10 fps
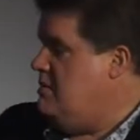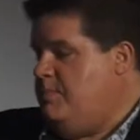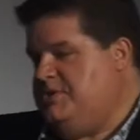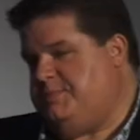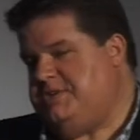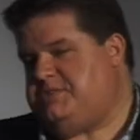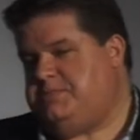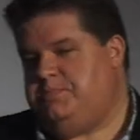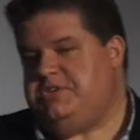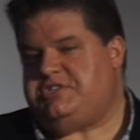But to be
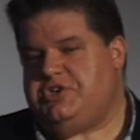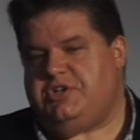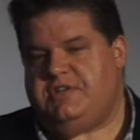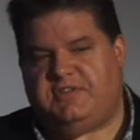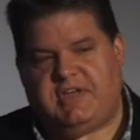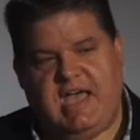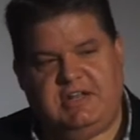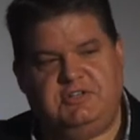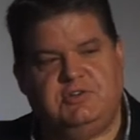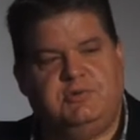certain of it, they
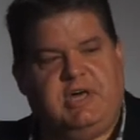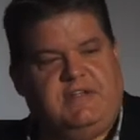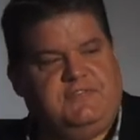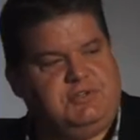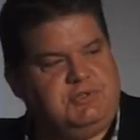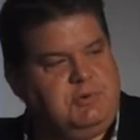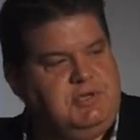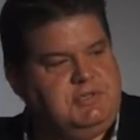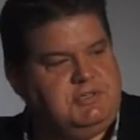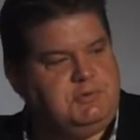had to do it with artificial
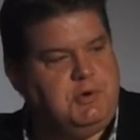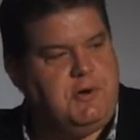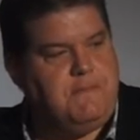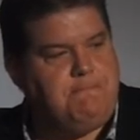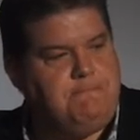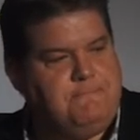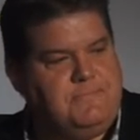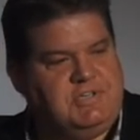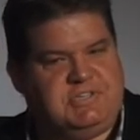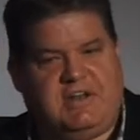sweeteners as well,
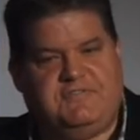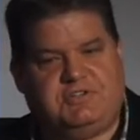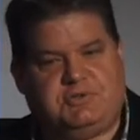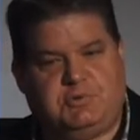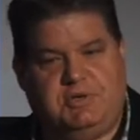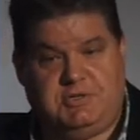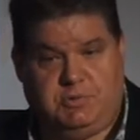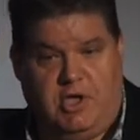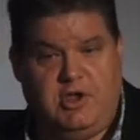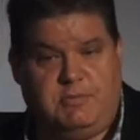because artificial sweeteners
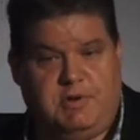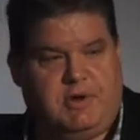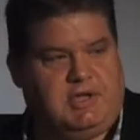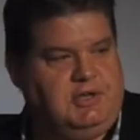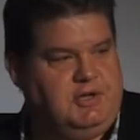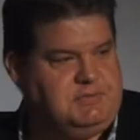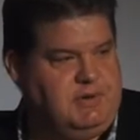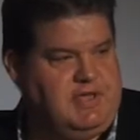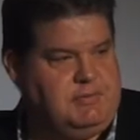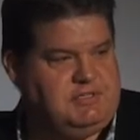will only be recognised by that